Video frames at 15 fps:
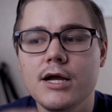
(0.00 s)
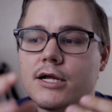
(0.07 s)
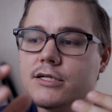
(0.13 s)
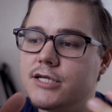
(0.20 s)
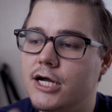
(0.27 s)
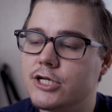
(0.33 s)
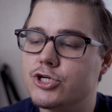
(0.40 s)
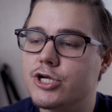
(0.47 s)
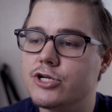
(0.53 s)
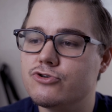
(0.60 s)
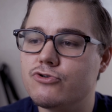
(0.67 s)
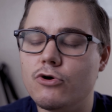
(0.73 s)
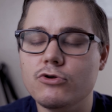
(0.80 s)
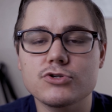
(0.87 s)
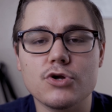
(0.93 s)
Touch
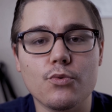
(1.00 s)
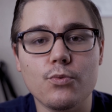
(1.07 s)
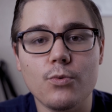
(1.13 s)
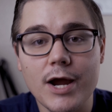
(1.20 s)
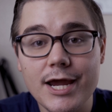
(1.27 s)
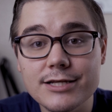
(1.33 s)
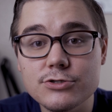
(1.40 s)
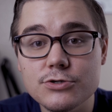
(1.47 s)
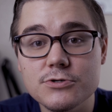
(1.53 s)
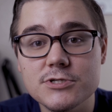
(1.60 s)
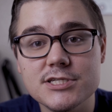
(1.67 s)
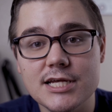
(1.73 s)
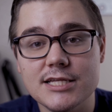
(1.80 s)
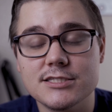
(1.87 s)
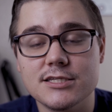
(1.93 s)
controls are way too
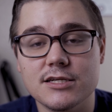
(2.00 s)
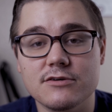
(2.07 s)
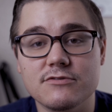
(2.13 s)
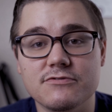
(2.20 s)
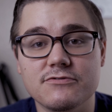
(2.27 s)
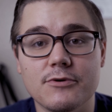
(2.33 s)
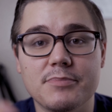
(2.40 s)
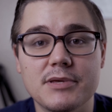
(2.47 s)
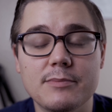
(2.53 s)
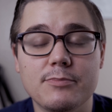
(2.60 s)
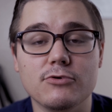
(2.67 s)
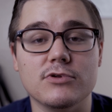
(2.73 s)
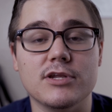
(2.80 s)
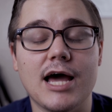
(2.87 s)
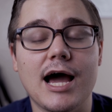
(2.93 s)
sensitive for
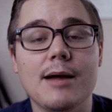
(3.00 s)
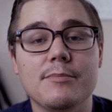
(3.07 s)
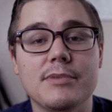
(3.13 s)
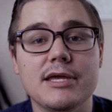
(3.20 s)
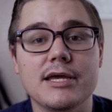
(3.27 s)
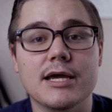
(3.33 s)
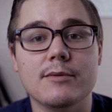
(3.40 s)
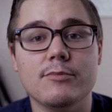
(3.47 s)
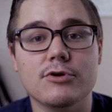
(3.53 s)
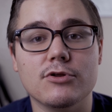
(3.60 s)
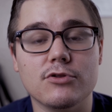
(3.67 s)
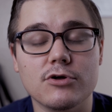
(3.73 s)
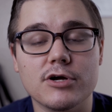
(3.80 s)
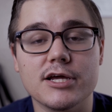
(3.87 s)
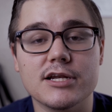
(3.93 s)
people not being able to
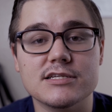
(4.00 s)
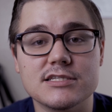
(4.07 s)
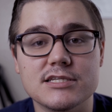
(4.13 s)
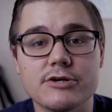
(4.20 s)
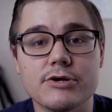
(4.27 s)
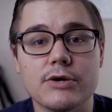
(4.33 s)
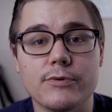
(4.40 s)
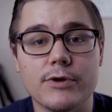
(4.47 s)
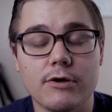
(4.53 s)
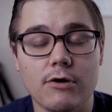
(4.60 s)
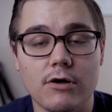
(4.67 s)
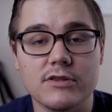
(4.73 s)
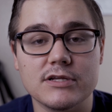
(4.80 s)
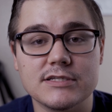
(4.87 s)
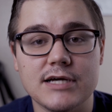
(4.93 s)
look at a steering wheel
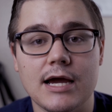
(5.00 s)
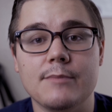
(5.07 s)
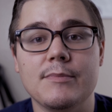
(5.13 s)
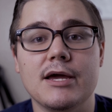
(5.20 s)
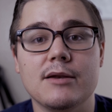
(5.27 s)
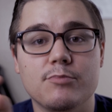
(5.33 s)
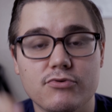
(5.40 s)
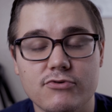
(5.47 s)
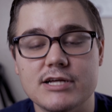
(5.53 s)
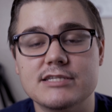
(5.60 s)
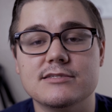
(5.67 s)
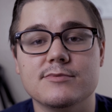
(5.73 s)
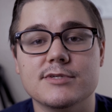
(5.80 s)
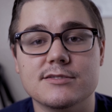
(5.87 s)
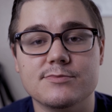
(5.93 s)
all the time and press
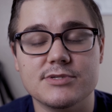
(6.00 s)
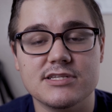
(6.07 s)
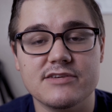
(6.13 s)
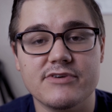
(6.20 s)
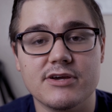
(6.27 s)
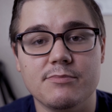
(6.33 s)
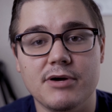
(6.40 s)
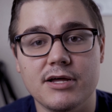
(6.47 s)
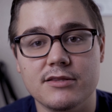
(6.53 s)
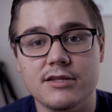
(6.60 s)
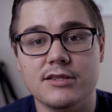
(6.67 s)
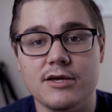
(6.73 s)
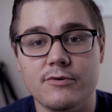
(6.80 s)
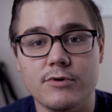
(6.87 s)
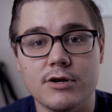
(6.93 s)
the specific button
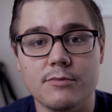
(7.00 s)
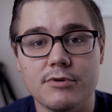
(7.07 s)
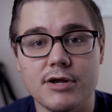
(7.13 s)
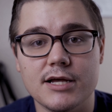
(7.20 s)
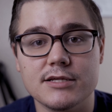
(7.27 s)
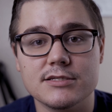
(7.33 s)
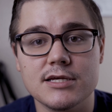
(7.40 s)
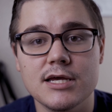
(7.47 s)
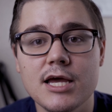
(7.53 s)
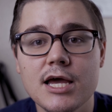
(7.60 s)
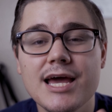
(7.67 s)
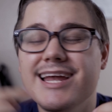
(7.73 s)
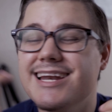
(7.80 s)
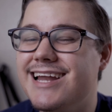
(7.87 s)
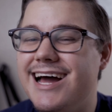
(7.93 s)
that they want to press.
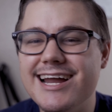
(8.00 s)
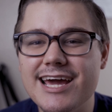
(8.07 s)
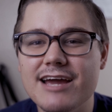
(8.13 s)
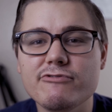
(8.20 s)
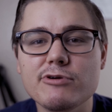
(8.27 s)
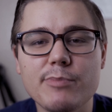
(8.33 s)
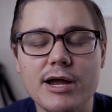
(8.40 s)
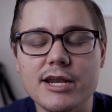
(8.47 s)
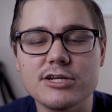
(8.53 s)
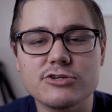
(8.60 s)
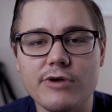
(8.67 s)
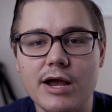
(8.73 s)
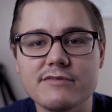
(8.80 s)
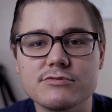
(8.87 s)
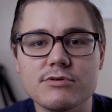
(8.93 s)
Not everybody
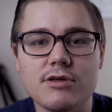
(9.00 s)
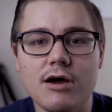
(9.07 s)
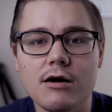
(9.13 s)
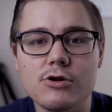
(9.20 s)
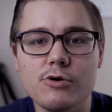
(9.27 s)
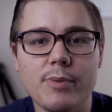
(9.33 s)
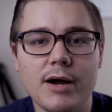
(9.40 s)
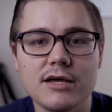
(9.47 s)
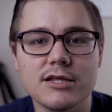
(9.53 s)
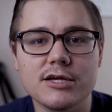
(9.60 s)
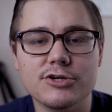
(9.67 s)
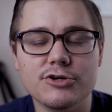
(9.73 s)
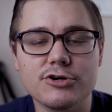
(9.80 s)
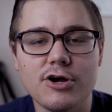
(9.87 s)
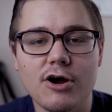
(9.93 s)
drives with autopilot
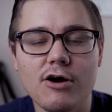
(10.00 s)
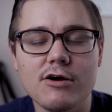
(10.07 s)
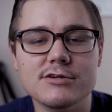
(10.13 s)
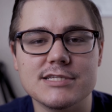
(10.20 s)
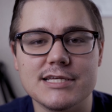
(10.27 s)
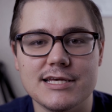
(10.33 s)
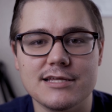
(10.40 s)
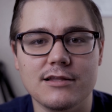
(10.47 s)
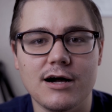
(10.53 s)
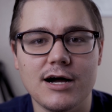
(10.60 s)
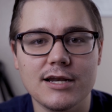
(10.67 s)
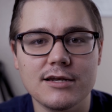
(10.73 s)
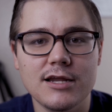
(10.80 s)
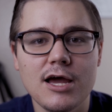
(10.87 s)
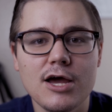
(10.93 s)
in your cars,
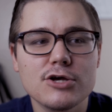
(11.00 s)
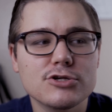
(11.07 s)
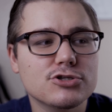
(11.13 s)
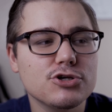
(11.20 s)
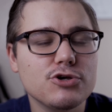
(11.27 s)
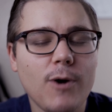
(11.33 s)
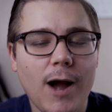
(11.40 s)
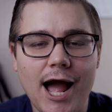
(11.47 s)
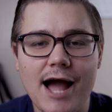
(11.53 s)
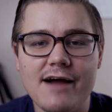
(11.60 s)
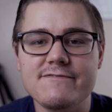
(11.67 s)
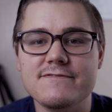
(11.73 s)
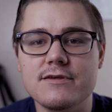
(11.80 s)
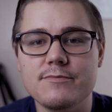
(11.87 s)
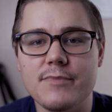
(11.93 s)
Elon, so you
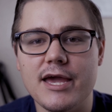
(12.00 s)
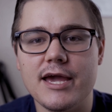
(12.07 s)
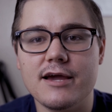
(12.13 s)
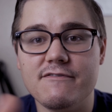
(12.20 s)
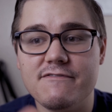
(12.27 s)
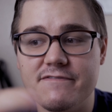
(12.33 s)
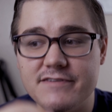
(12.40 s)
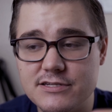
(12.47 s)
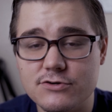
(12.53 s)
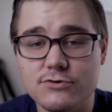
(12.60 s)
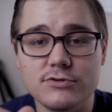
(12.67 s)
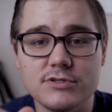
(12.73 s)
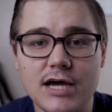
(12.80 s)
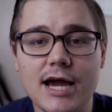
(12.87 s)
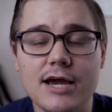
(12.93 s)
have to make
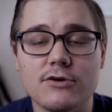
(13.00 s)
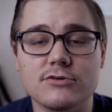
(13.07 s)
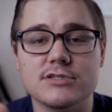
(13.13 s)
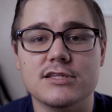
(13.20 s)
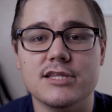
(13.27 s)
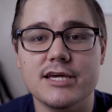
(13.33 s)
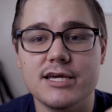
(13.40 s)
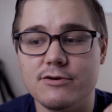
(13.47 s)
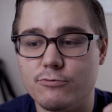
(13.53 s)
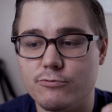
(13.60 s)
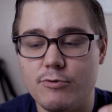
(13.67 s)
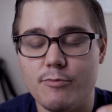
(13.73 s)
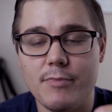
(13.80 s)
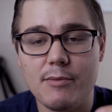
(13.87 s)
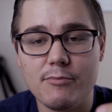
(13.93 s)
physical dials that they can
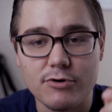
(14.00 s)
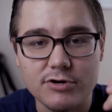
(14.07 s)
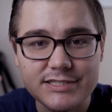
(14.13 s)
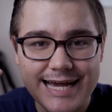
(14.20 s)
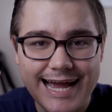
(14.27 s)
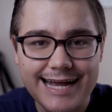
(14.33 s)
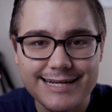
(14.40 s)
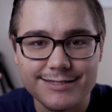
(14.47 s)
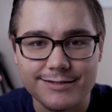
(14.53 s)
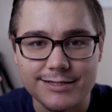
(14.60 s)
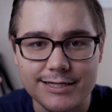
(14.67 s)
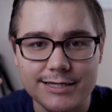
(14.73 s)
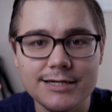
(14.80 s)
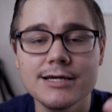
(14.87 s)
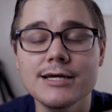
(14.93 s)
remember
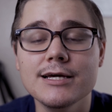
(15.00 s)
tactily,